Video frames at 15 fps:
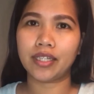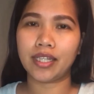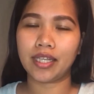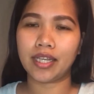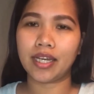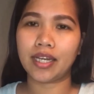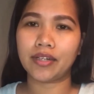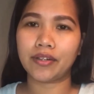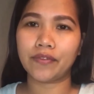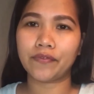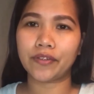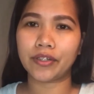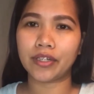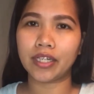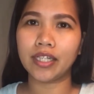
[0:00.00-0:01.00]
the
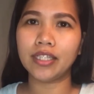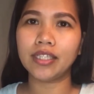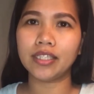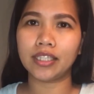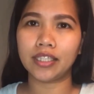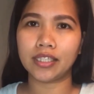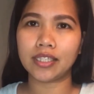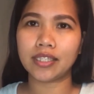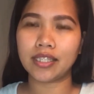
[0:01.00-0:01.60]
referral is